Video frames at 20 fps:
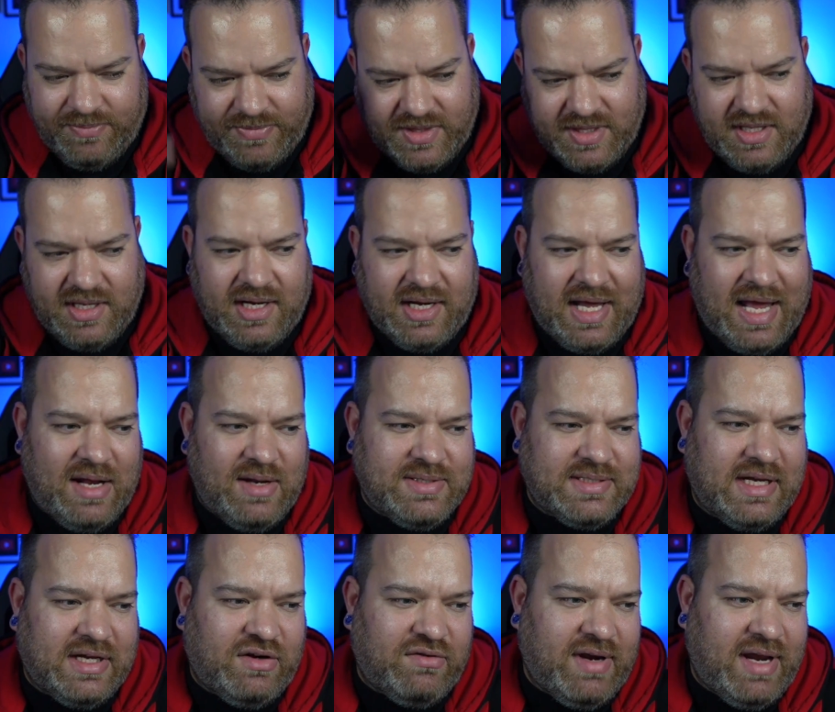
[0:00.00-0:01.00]
the accounts
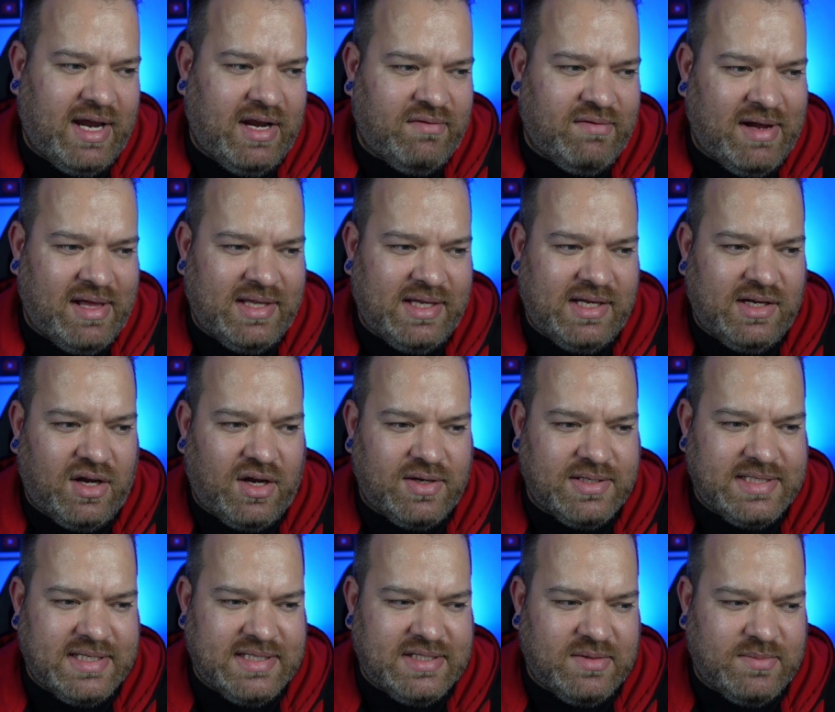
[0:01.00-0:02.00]
get created around the
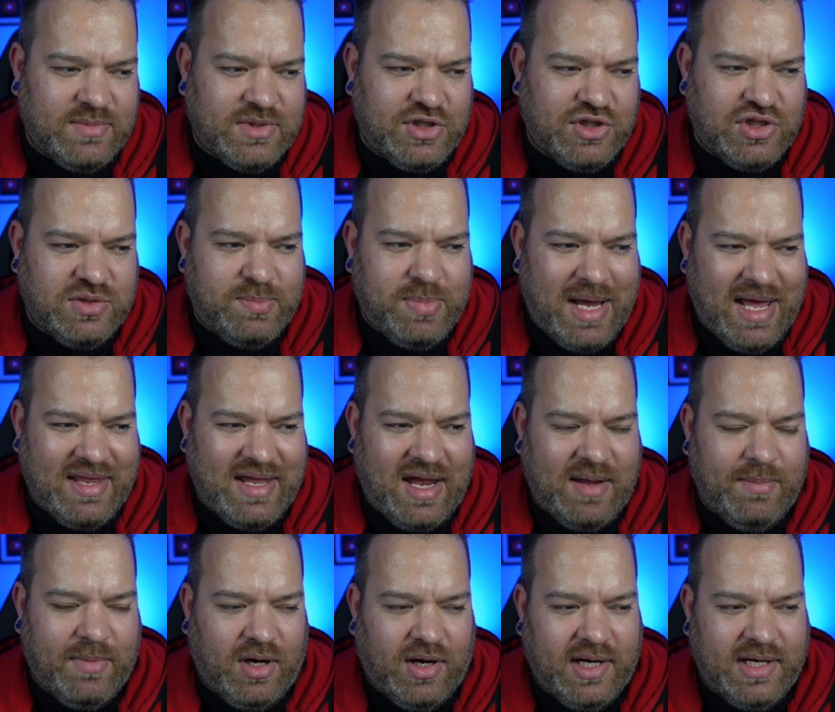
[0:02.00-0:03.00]
ecosystem. So just bear that
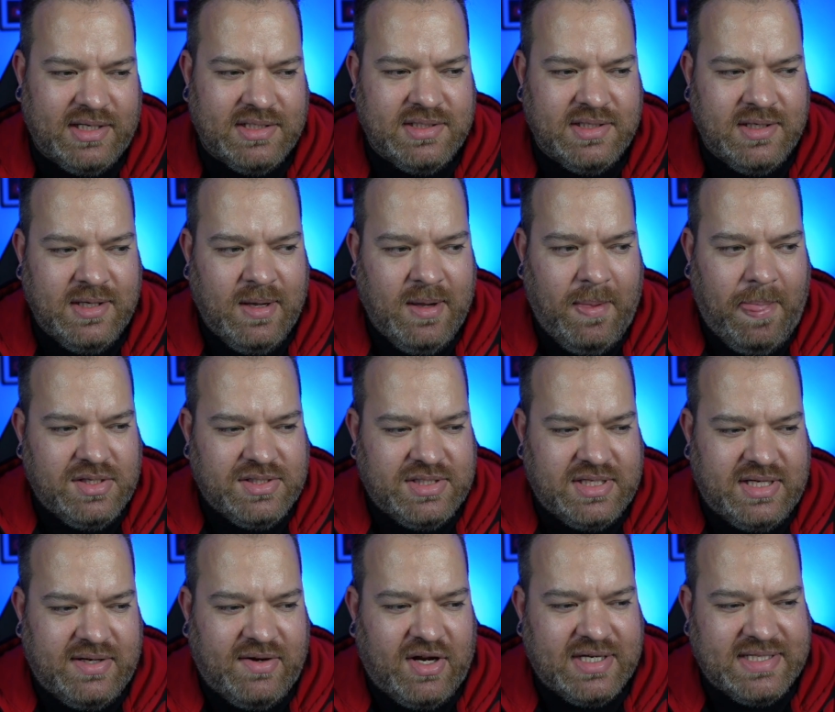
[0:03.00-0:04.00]
in mind.
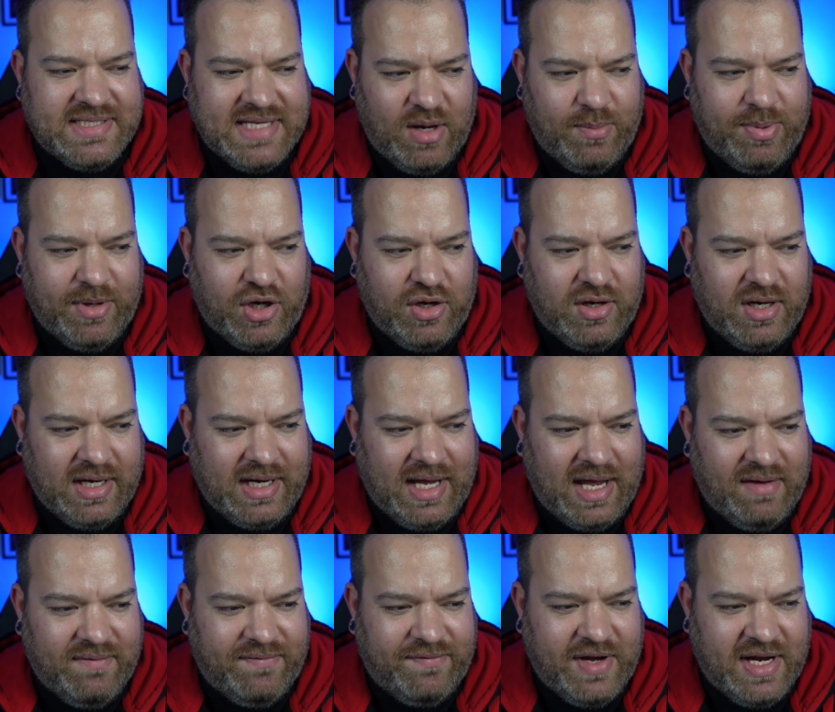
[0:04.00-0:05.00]
So you've got to set up a Google
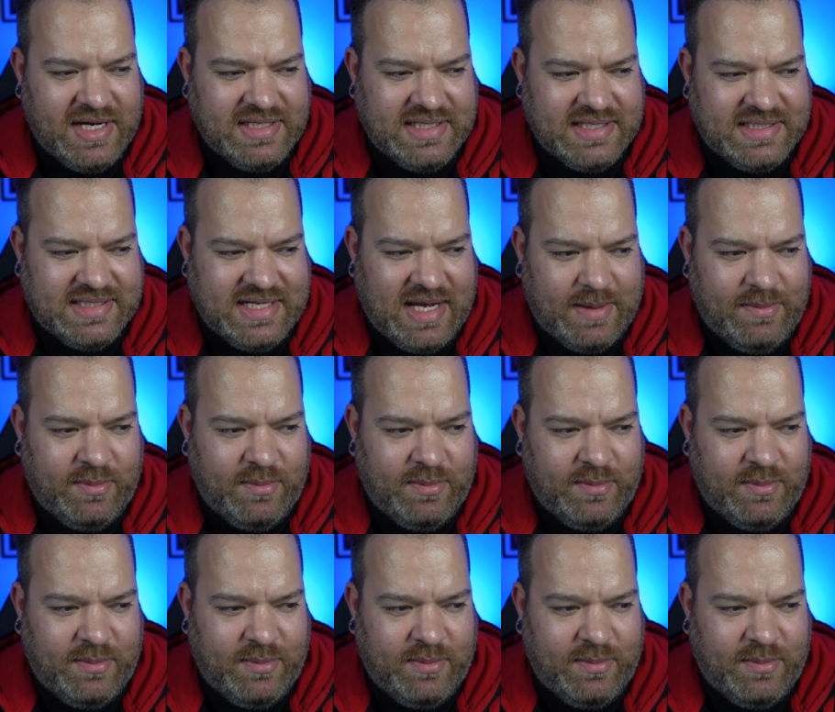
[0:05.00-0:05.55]
account first. That's step